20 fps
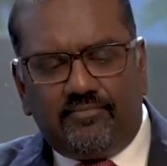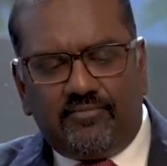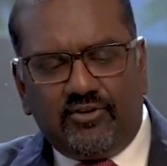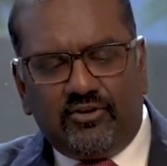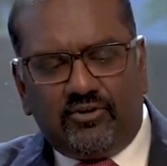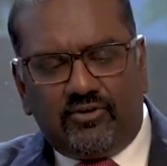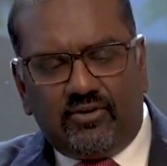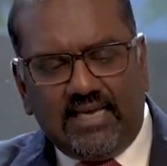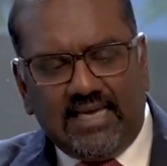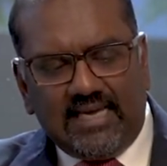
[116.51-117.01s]

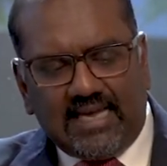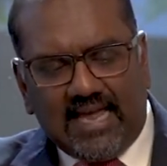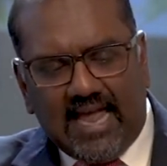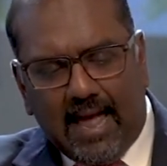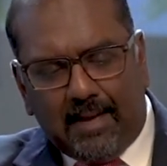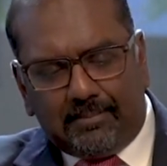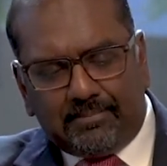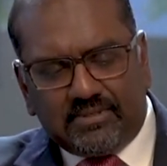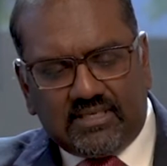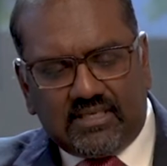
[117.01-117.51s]
Your
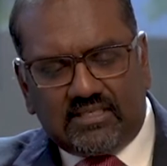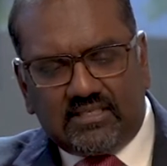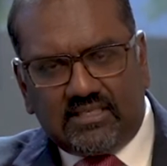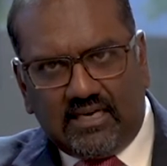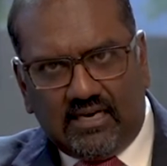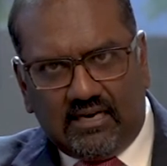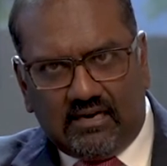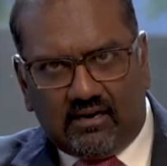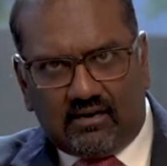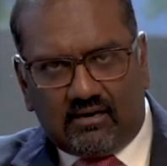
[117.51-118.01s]
kneecap sits
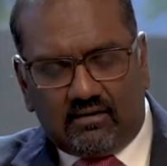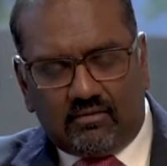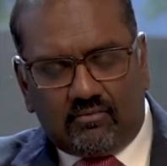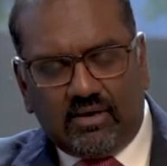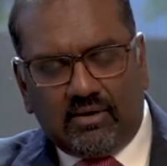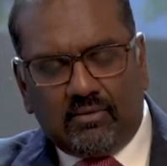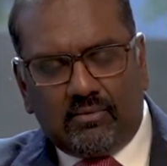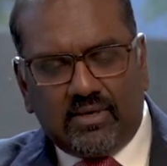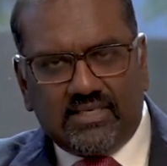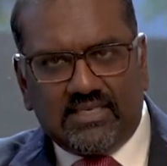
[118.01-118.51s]
here.
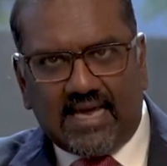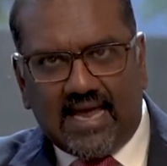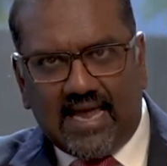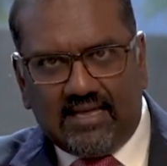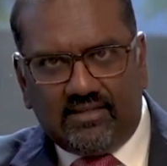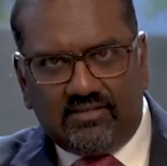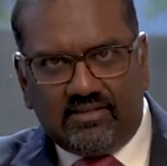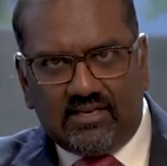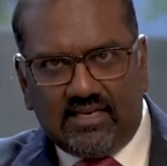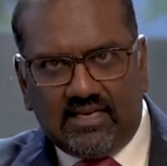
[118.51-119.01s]
We
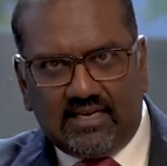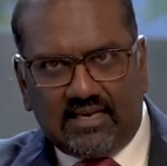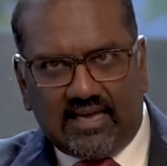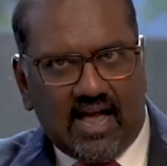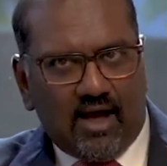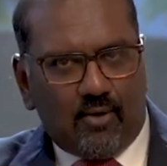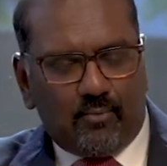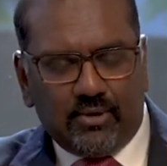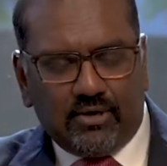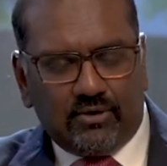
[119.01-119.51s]
retain the
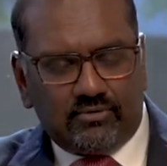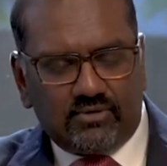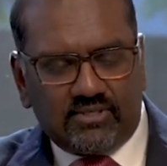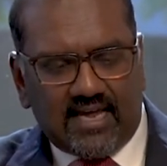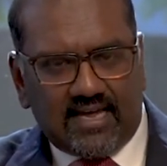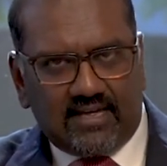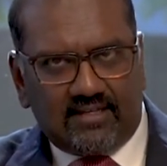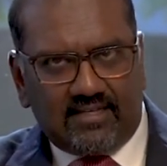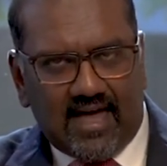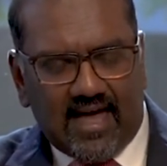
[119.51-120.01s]
kneecap. We don't
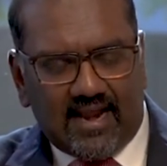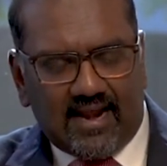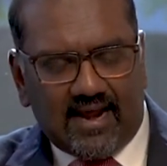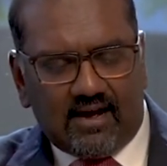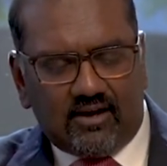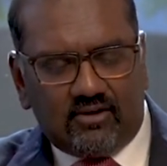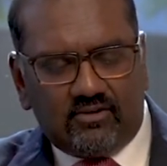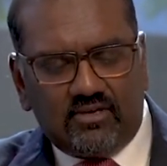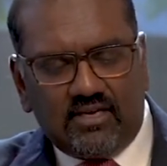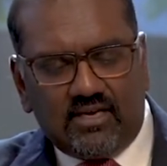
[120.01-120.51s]
take that
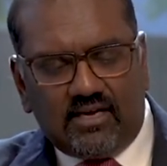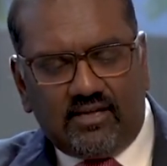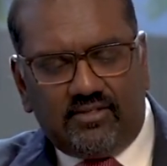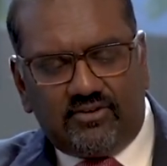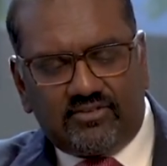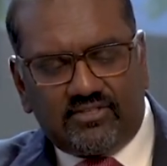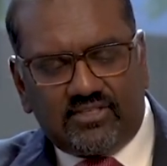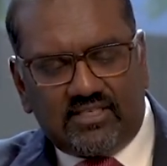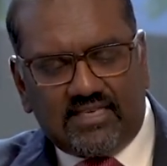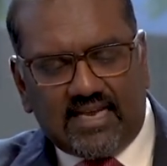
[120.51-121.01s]
out.
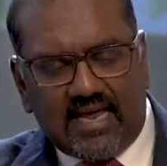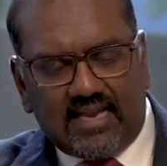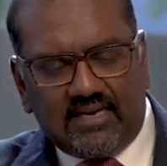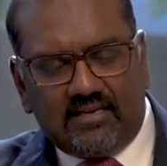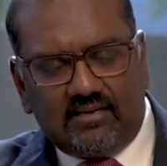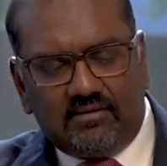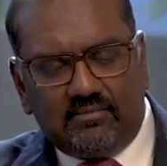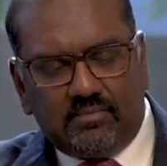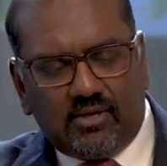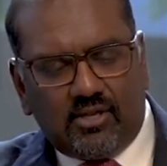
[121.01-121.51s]
There's a
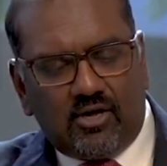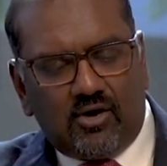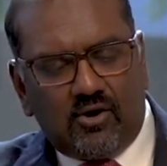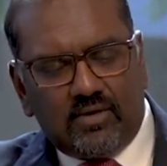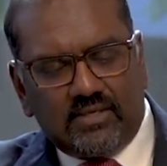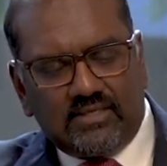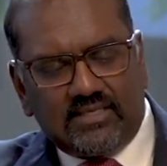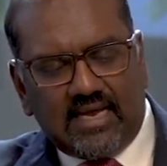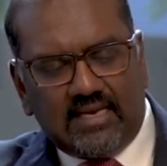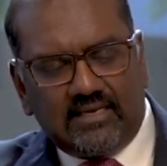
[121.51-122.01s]
tendon below,
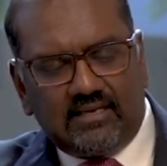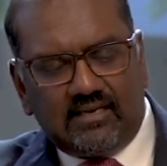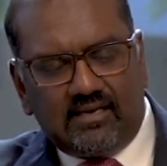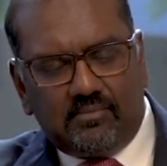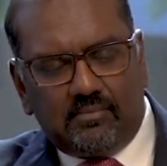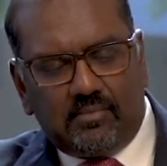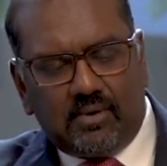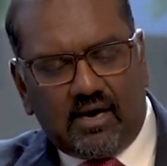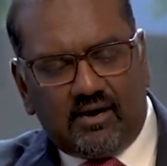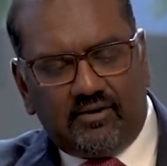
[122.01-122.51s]
a tendon
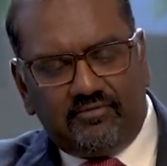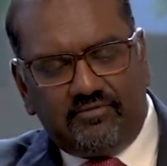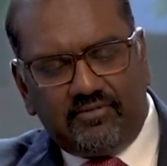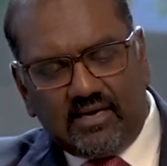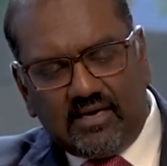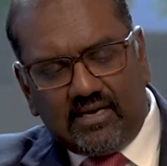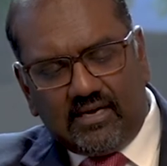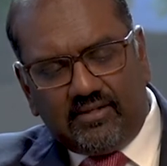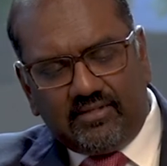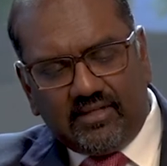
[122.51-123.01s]
above.
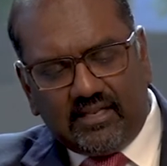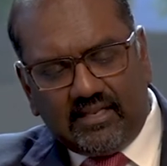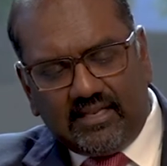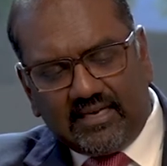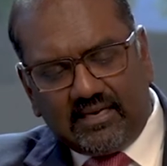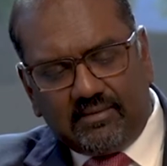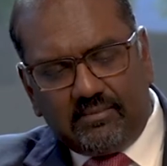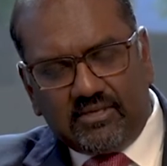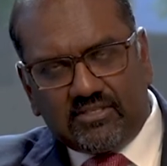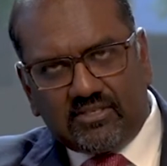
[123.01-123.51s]
The
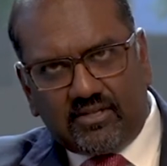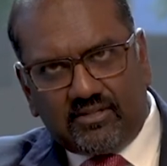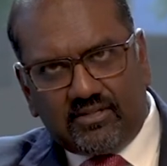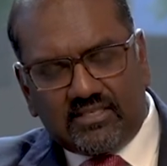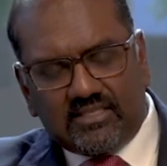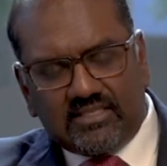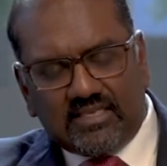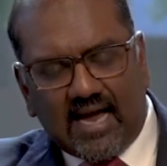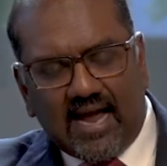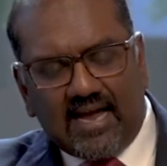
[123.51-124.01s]
ligaments on the
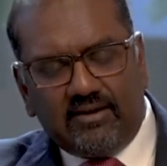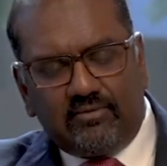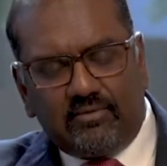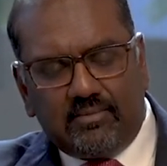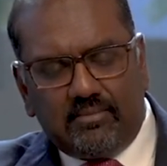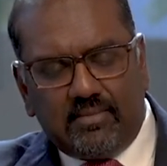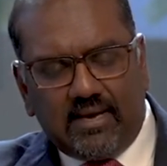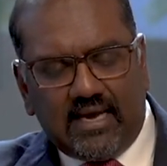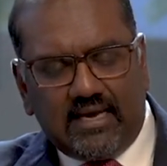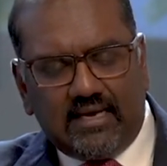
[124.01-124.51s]
side
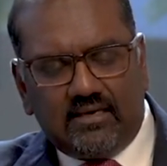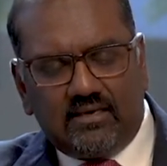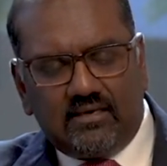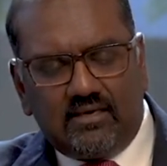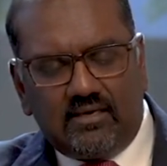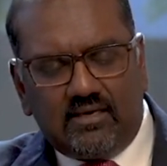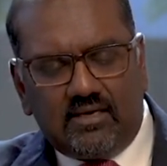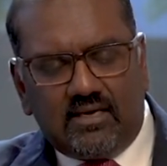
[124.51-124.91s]
remain.